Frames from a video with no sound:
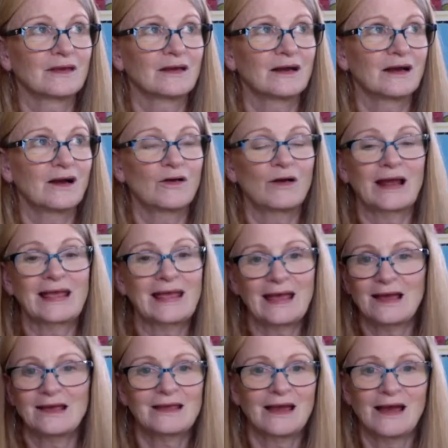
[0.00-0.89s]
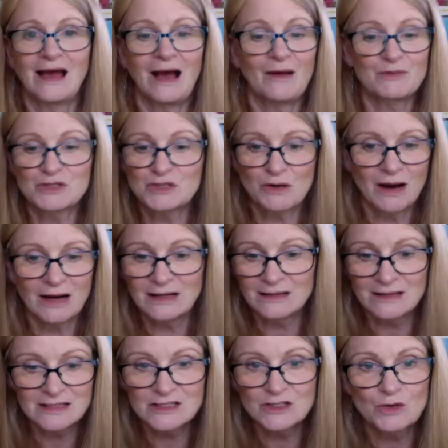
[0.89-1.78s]
I was trying to
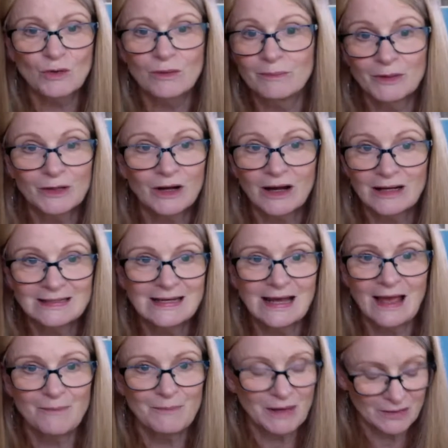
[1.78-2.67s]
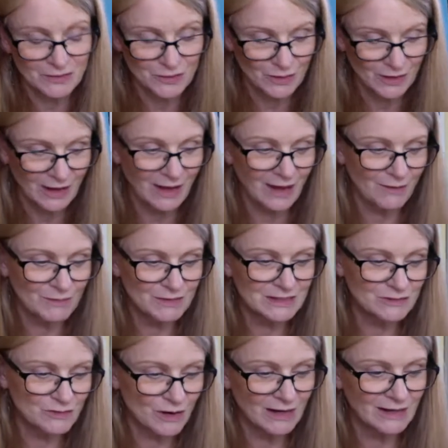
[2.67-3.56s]
listen to a book on tape yesterday. I was
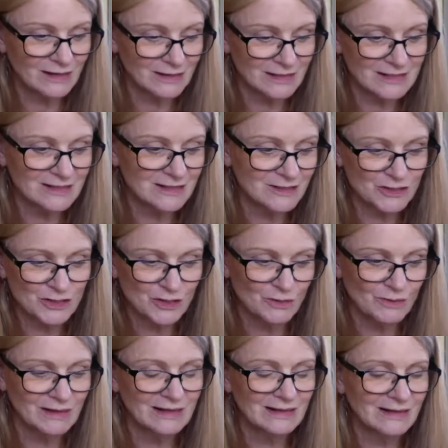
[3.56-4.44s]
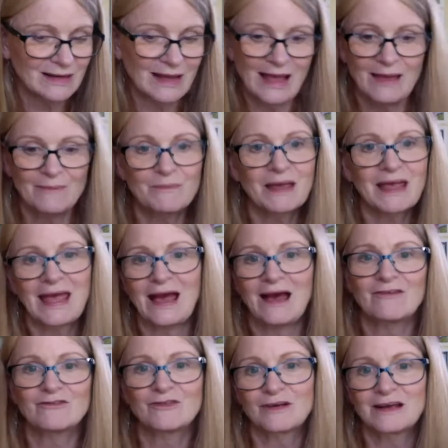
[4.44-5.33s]
trying to listen to an Anne
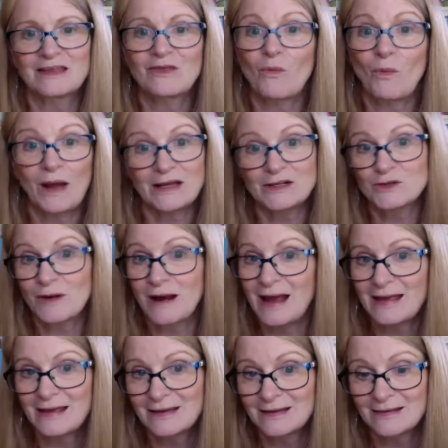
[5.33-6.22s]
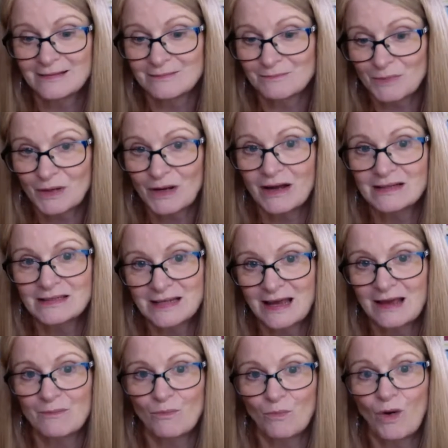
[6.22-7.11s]
McCaffrey, The White Dragon book on
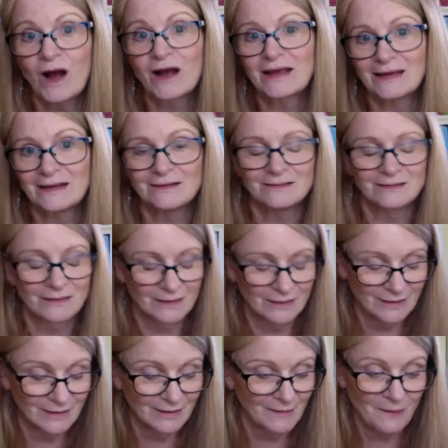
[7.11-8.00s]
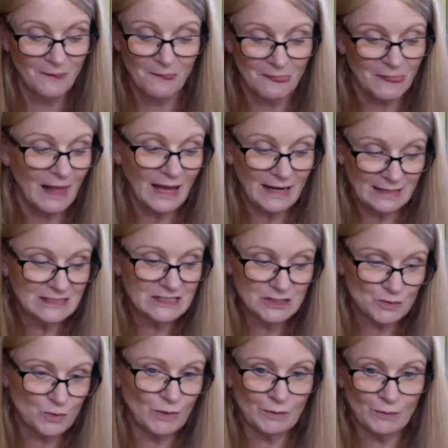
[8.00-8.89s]
tape, walking, and it
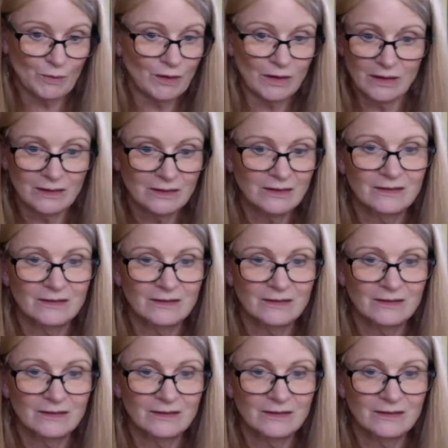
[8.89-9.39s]
just wouldn't work.